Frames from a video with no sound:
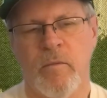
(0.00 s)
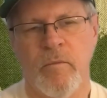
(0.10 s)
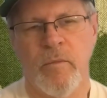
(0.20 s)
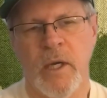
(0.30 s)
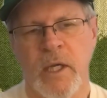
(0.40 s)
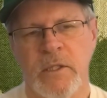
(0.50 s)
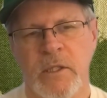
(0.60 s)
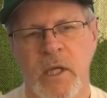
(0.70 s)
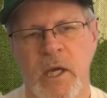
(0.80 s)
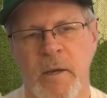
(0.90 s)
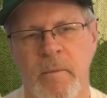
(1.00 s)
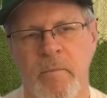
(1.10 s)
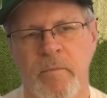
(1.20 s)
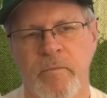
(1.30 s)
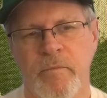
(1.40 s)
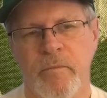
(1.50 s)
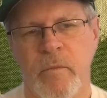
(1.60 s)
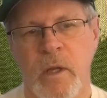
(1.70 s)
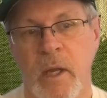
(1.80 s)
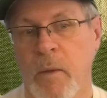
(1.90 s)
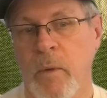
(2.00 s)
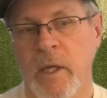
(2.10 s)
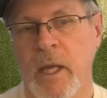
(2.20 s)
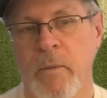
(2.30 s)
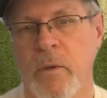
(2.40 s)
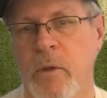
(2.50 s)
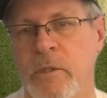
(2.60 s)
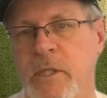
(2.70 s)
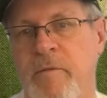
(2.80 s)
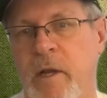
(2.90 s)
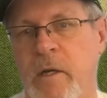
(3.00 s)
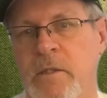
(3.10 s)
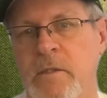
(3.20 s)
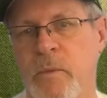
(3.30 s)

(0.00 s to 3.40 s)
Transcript: but I had one game where there were 7 errors.